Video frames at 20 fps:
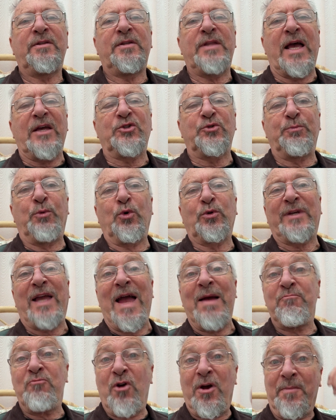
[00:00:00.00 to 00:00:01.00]
dashboard
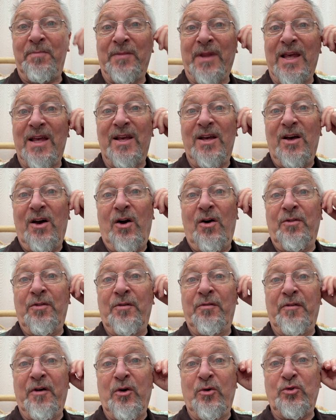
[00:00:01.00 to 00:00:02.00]
camera on
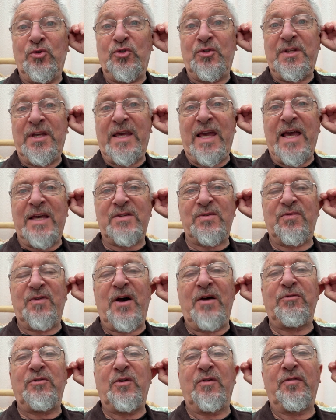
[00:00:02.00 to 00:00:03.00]
the Voge
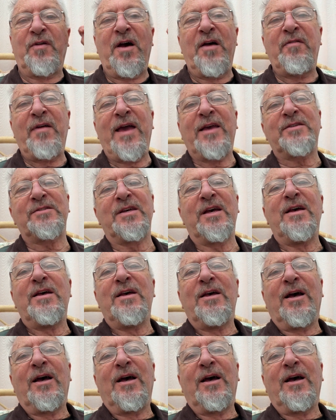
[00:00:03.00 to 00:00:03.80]
DS525X.